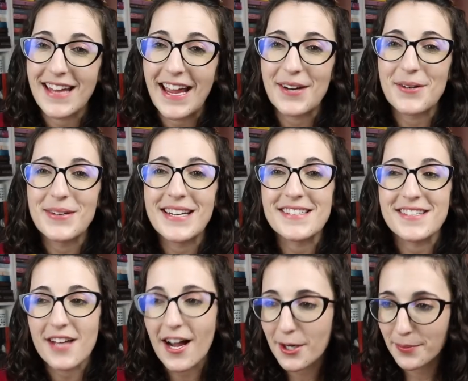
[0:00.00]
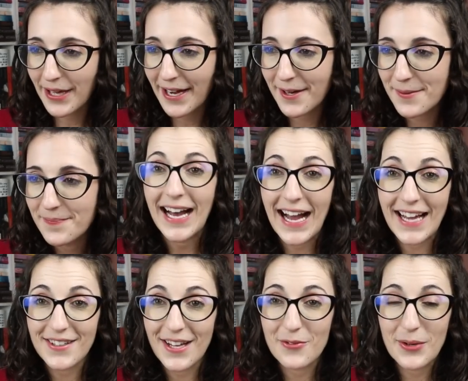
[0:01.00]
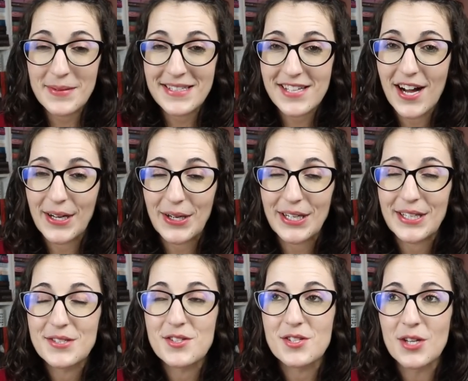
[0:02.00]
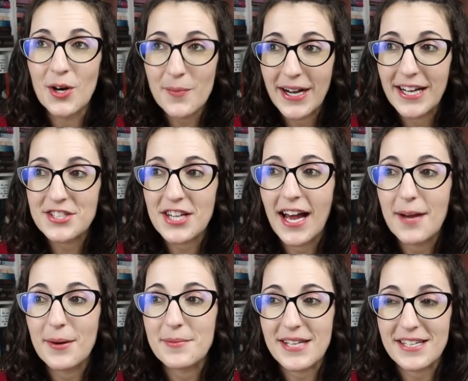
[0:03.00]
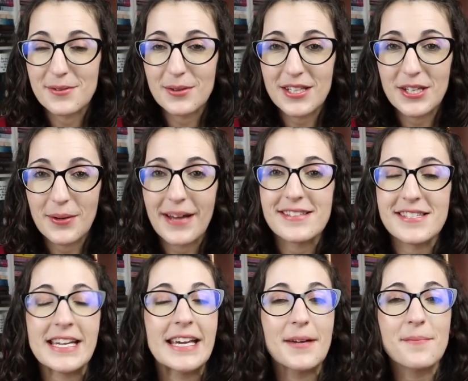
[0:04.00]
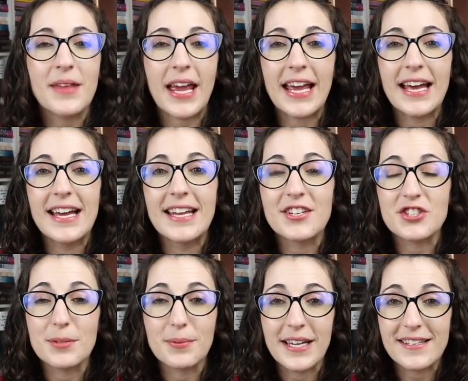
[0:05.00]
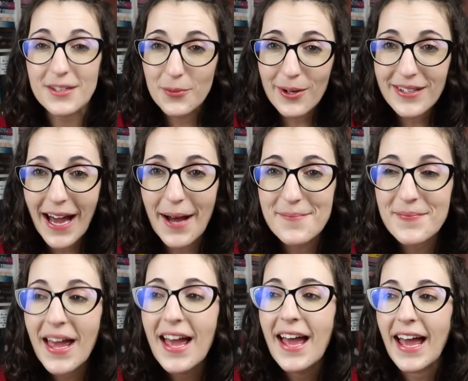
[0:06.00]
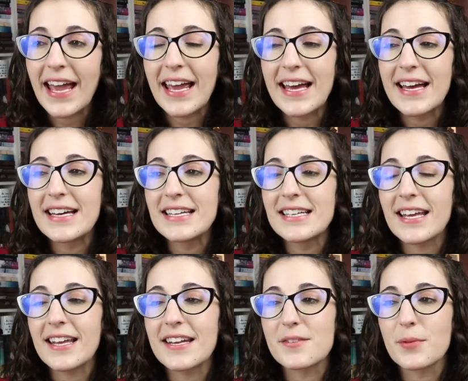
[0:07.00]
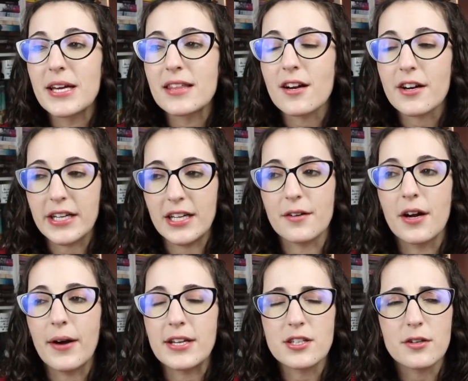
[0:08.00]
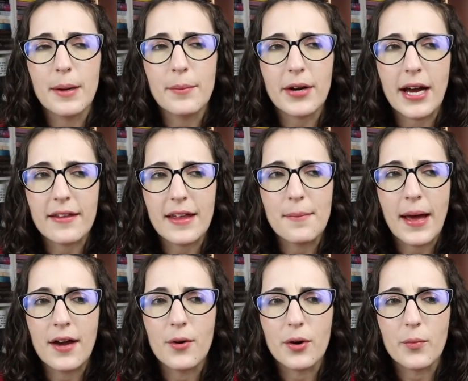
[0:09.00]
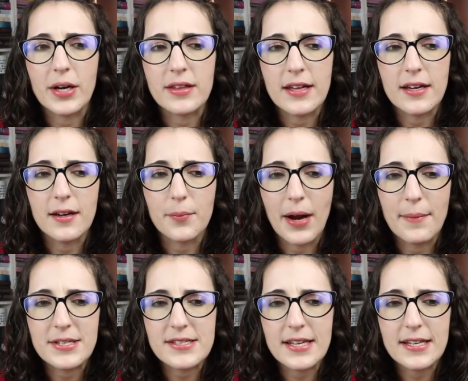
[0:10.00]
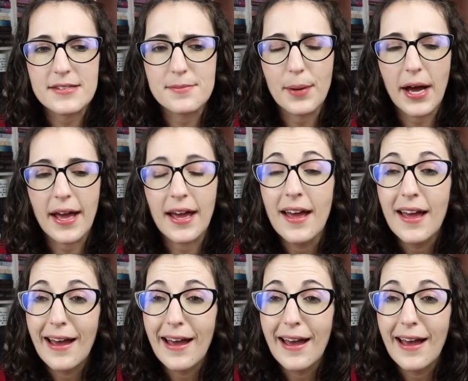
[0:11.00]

The heroine is a soccer player I love women's soccer so much. I'm obsessed with the US team and she plays in the World Cup and it is with our hero. I don't remember how they met or what the premise is, but